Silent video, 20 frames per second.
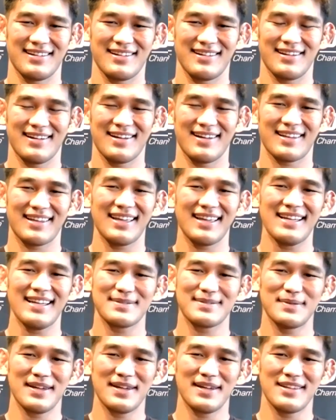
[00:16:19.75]
I guess,
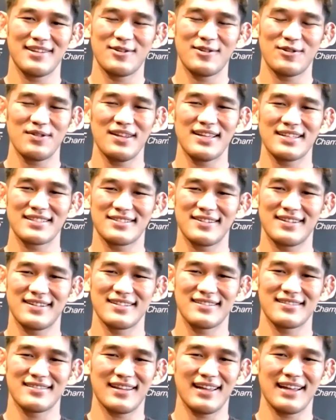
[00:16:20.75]
man, you're only as good as
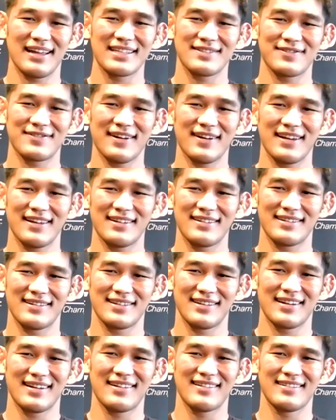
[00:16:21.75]
your last fight, you
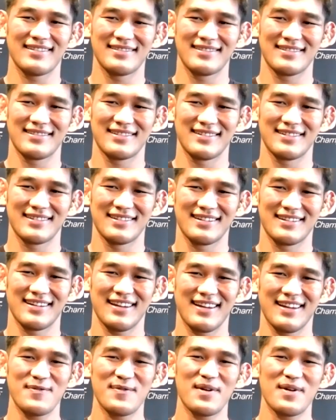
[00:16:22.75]
know?
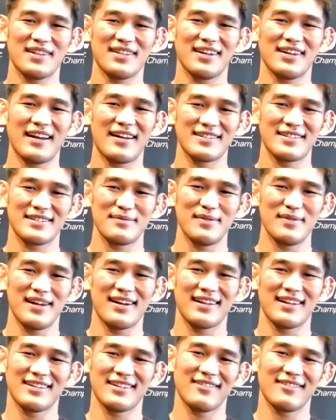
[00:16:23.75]
Everybody thought I was the man
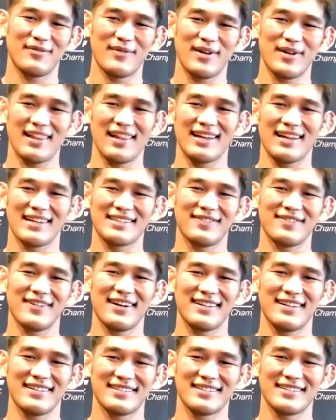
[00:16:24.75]
until my last fight,
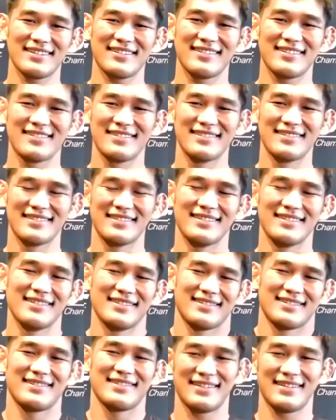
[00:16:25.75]
so
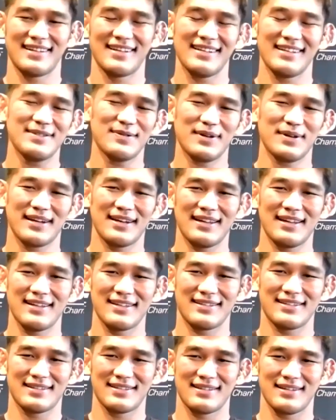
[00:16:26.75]
it is what it
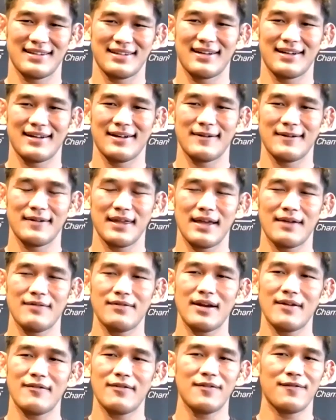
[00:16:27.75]
is.
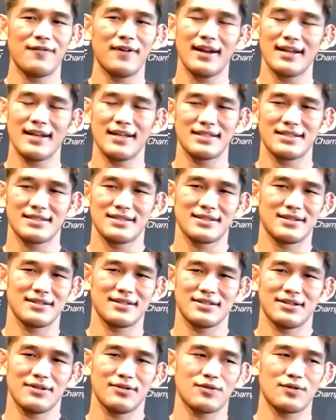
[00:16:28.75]
Every fight is
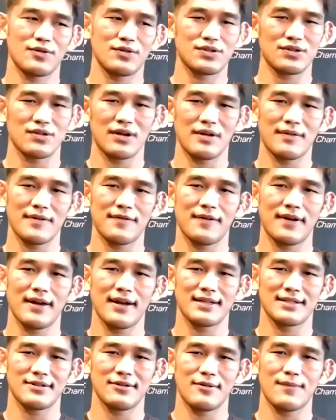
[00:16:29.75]
so crucial. Every fight
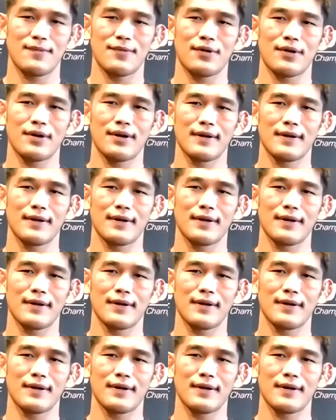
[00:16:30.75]
is so important.